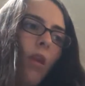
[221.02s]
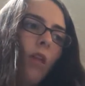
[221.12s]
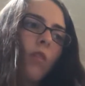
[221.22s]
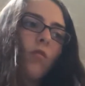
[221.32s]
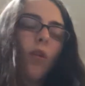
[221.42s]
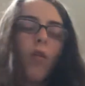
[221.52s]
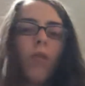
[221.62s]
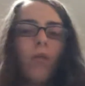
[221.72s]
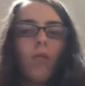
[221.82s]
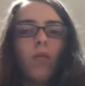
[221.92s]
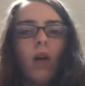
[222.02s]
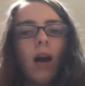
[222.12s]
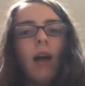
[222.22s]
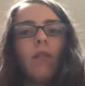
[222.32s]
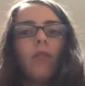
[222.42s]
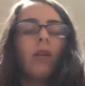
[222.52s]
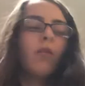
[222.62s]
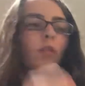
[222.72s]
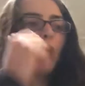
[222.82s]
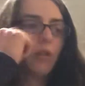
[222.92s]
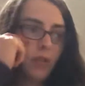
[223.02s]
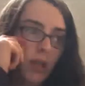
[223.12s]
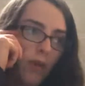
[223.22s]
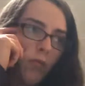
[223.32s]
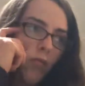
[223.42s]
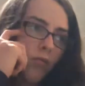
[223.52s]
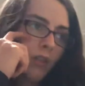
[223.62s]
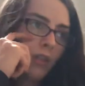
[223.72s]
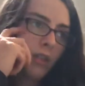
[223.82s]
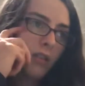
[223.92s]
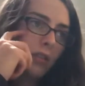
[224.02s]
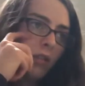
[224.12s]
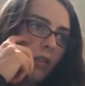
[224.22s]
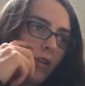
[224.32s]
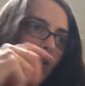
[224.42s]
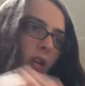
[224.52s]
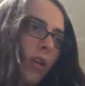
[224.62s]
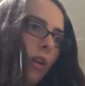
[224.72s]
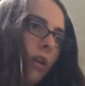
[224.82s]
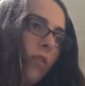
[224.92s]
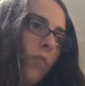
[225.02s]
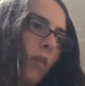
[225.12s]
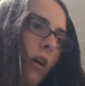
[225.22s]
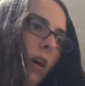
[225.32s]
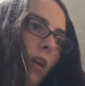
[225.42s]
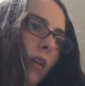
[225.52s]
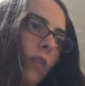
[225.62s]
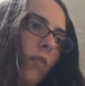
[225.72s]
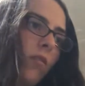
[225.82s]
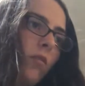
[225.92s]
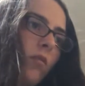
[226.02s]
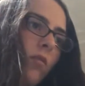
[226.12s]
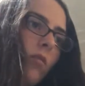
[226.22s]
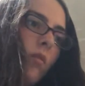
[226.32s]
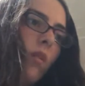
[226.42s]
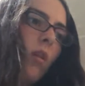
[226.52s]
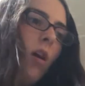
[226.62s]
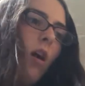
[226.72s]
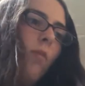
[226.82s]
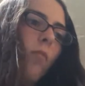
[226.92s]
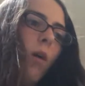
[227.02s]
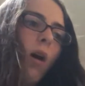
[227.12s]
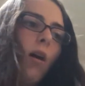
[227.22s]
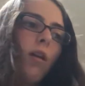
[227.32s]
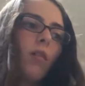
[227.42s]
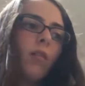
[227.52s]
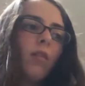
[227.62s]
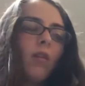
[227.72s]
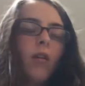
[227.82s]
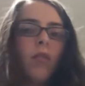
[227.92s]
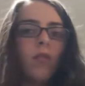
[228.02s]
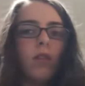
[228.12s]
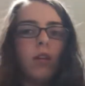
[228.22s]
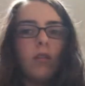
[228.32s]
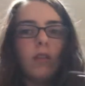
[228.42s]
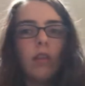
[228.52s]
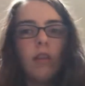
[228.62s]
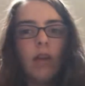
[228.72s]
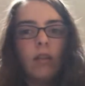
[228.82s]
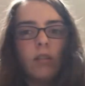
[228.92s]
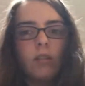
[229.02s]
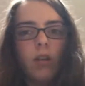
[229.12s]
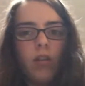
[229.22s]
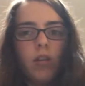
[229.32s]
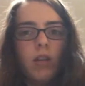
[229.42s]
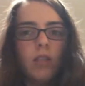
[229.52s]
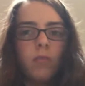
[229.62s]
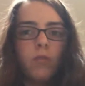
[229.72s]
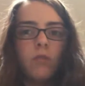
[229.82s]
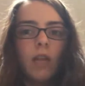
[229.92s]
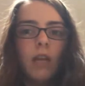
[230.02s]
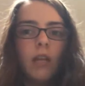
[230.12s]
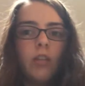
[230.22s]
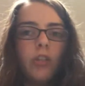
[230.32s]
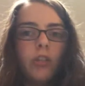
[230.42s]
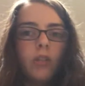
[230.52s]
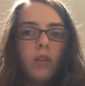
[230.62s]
So I don't know a good example for this, to be honest, but the things that they list under it is percentage,